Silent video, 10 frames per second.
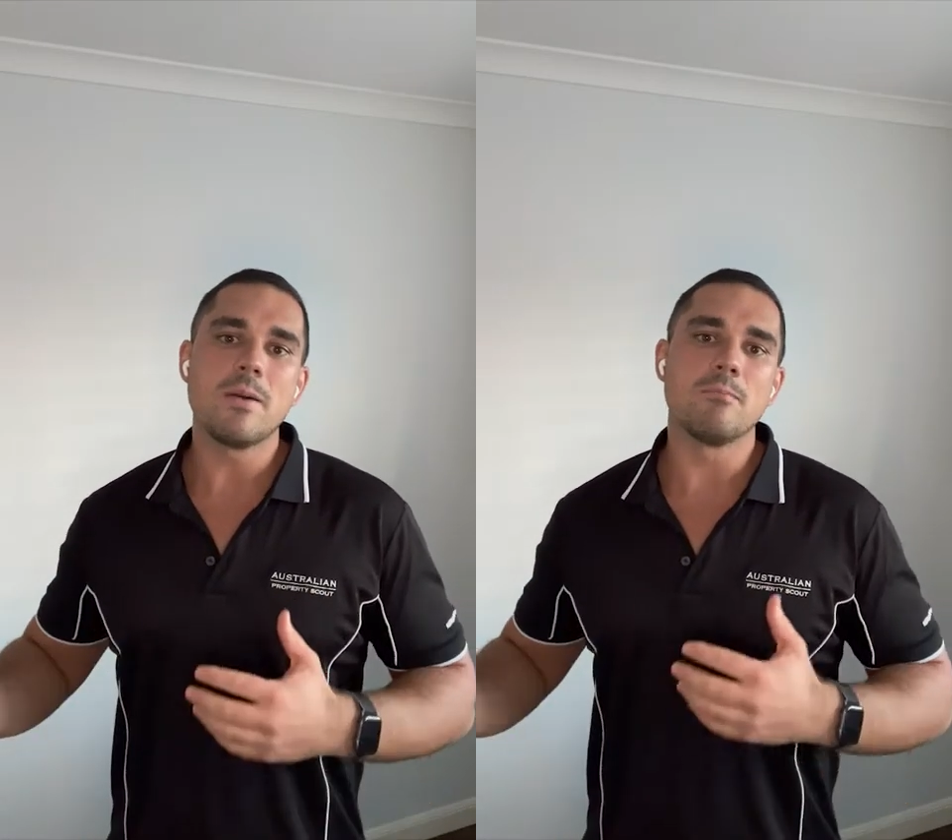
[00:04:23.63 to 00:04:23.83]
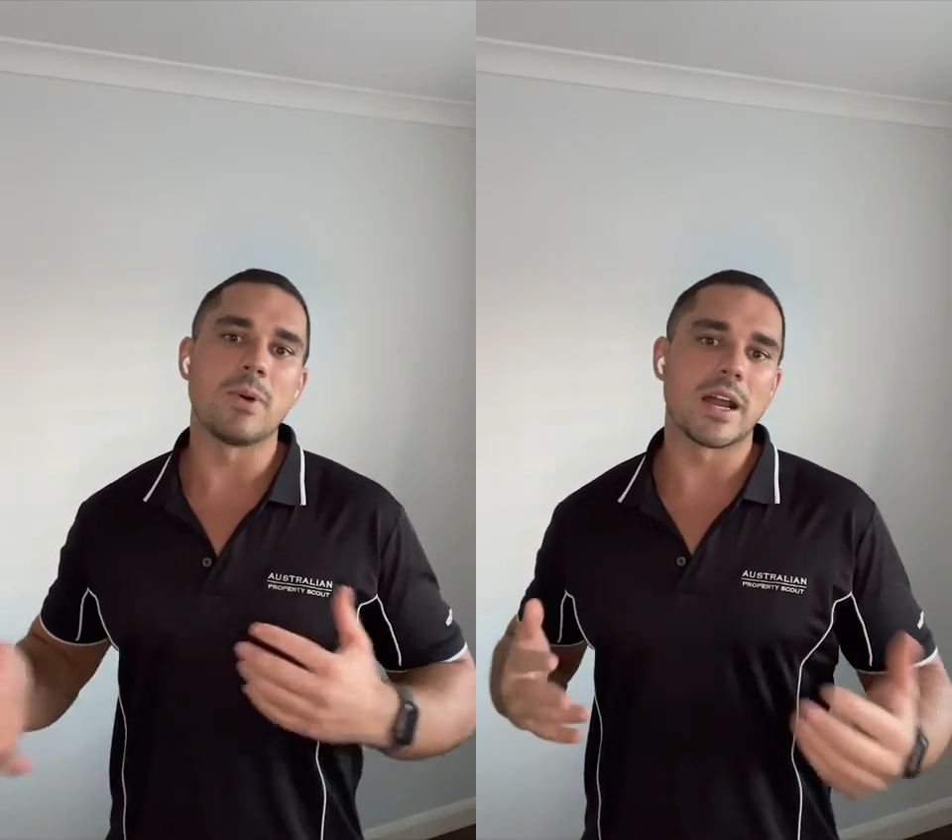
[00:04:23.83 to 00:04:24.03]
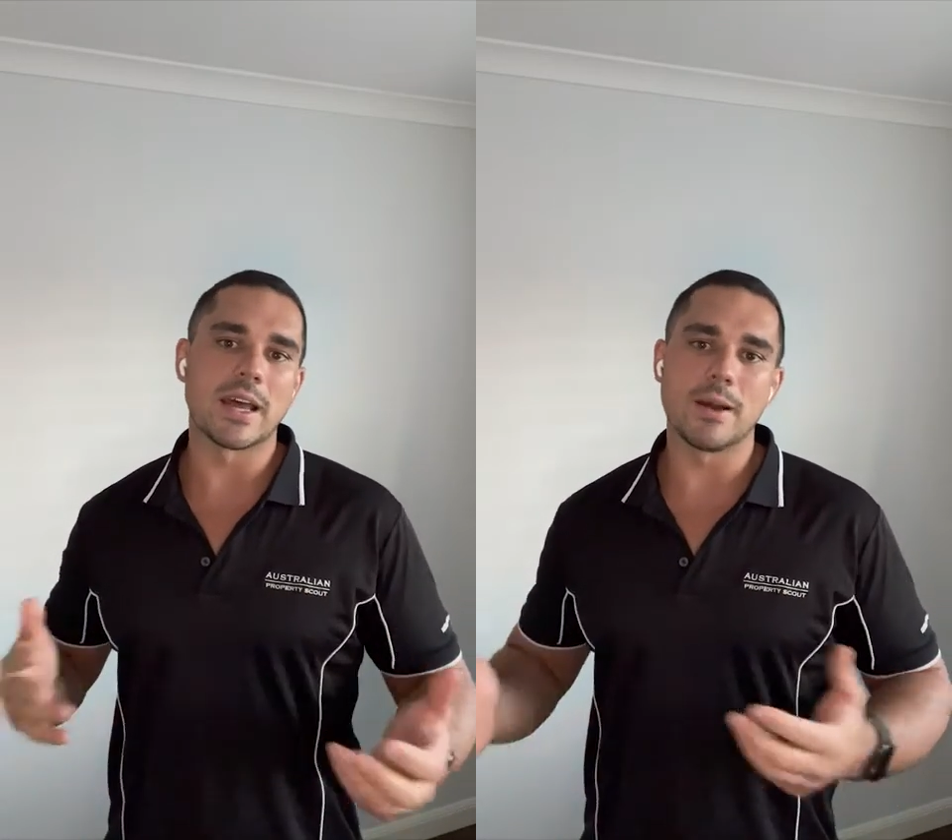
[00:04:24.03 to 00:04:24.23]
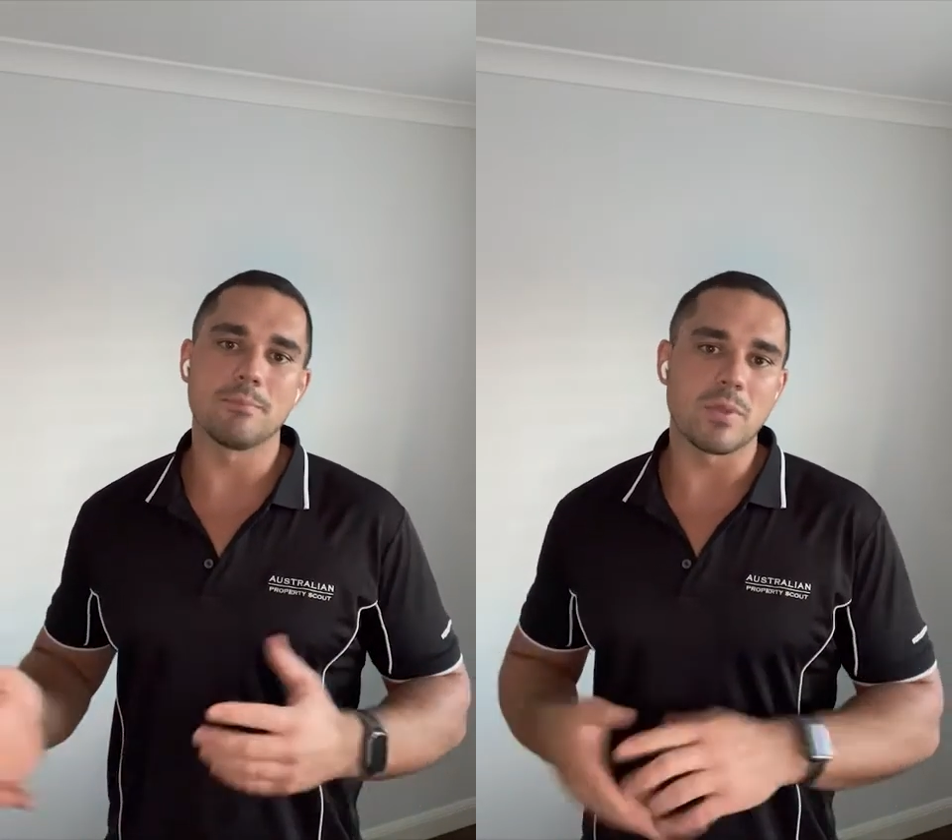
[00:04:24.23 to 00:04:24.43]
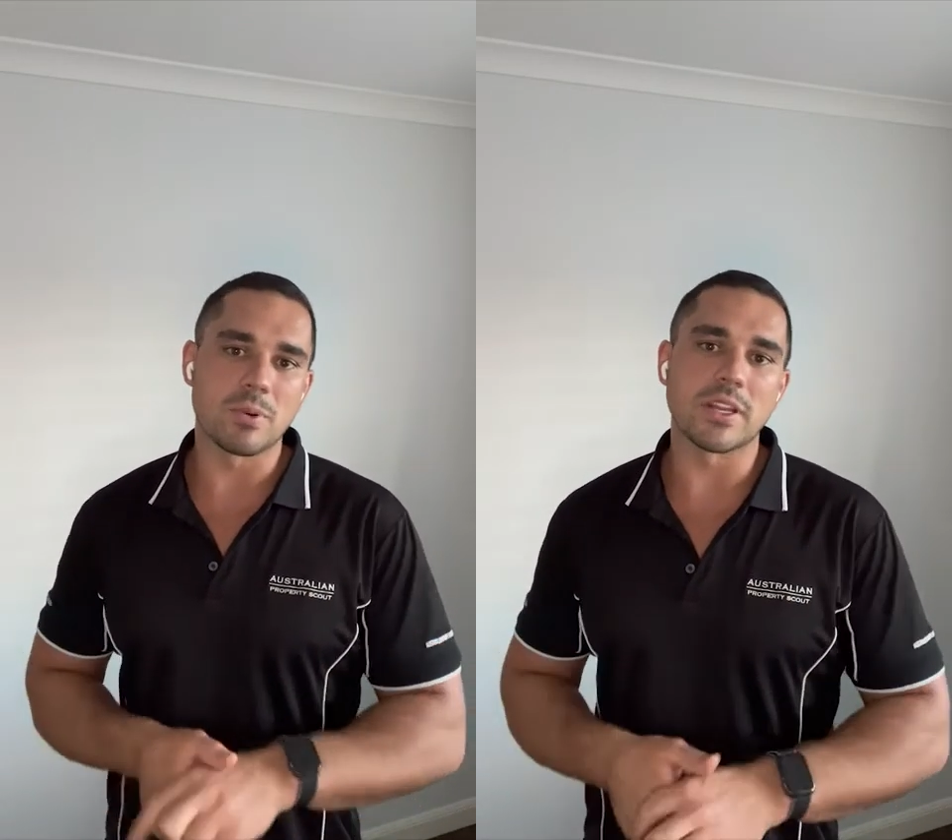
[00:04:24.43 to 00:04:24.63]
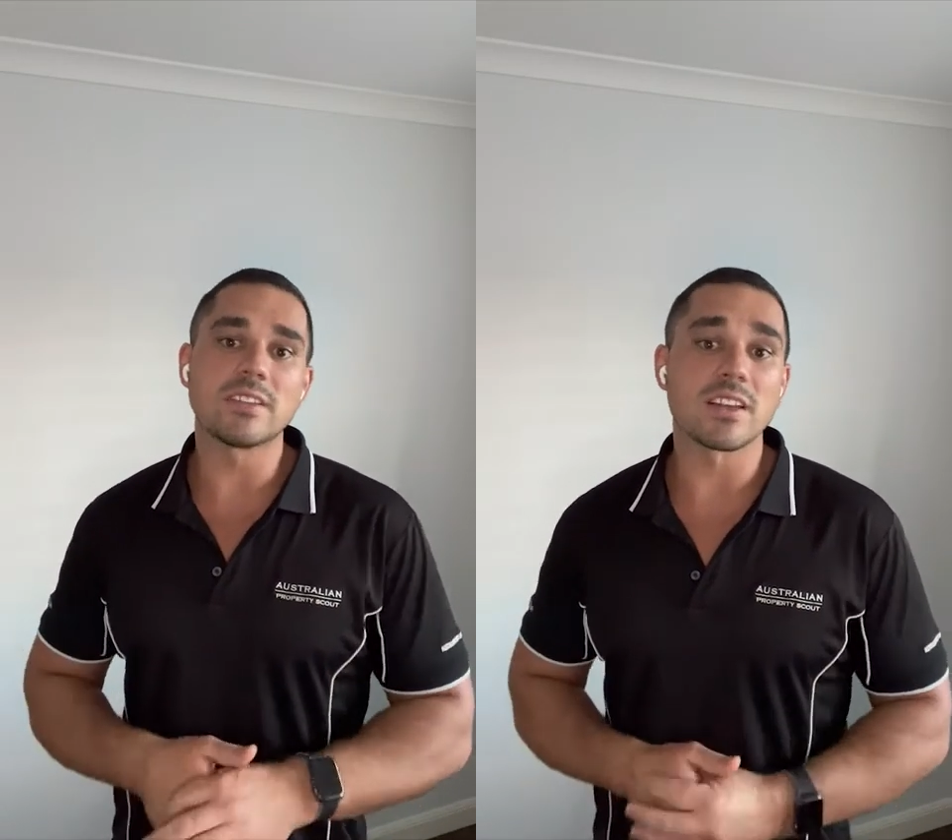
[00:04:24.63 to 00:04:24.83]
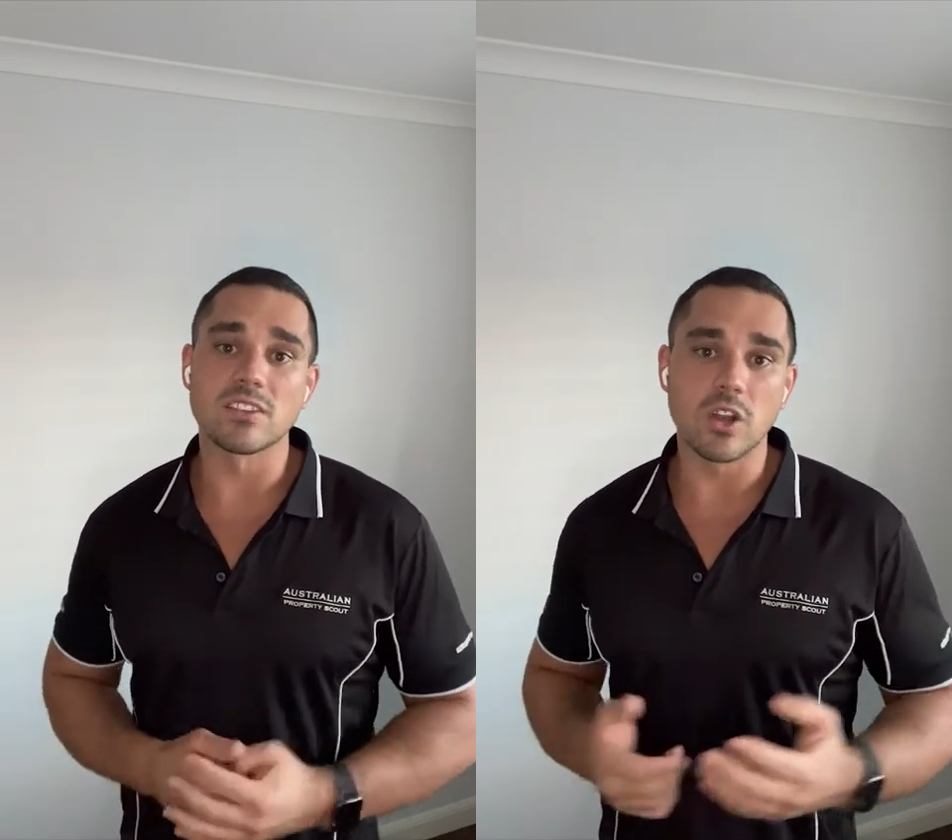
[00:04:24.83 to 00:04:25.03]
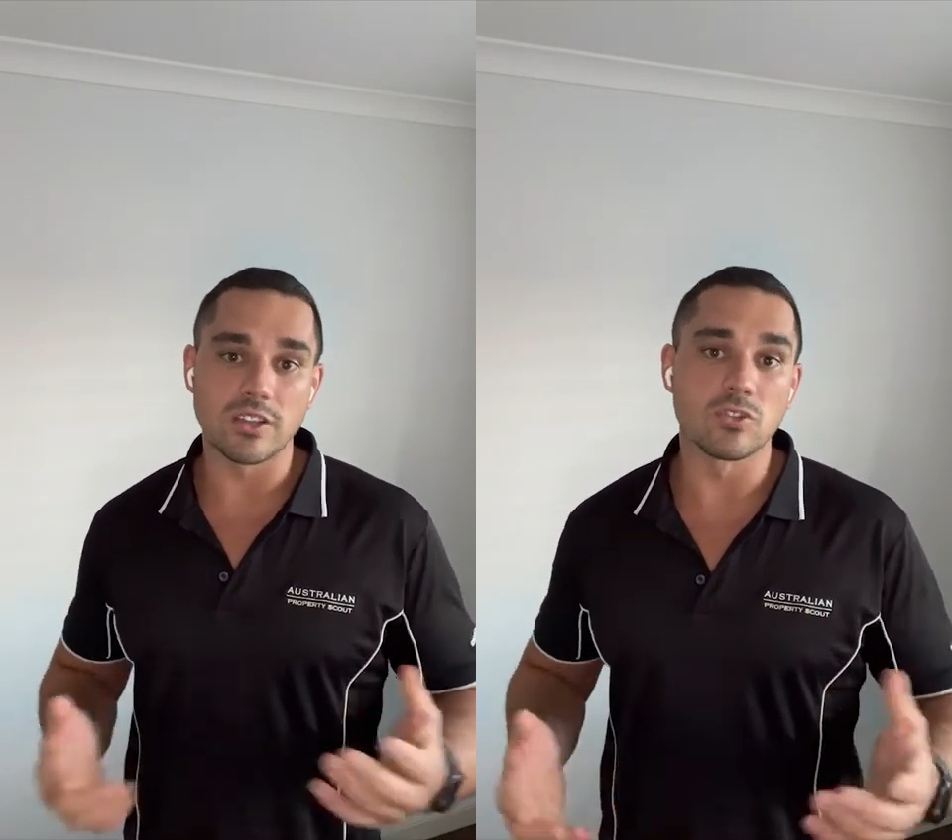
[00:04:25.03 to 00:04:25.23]
But
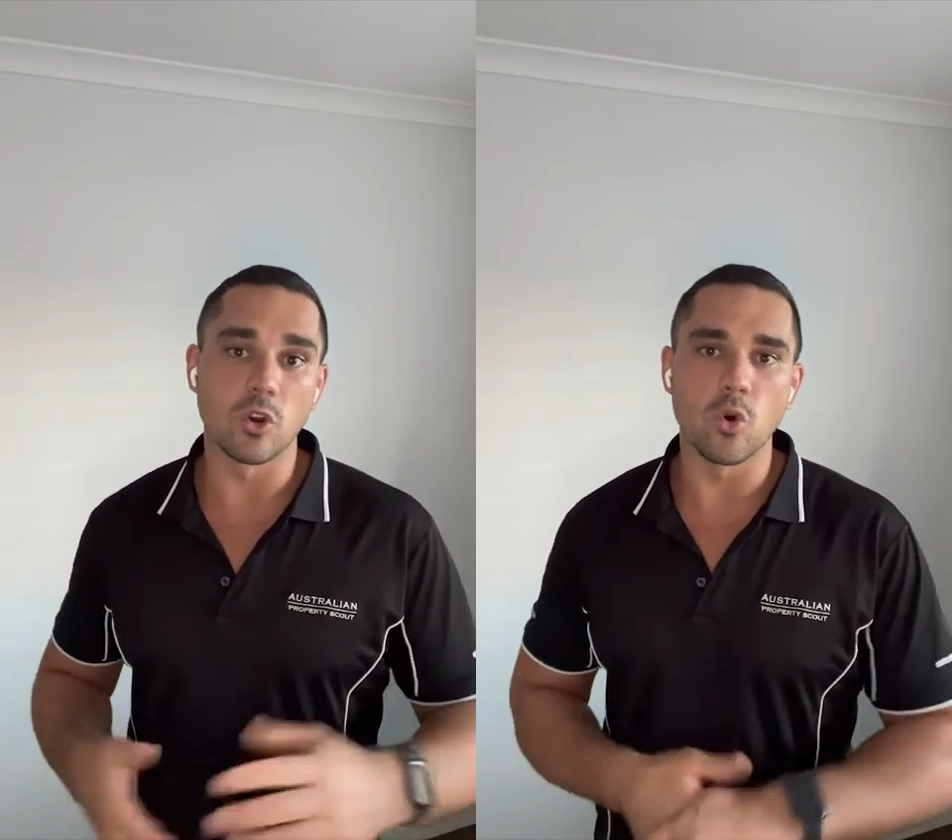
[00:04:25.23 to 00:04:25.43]
it's not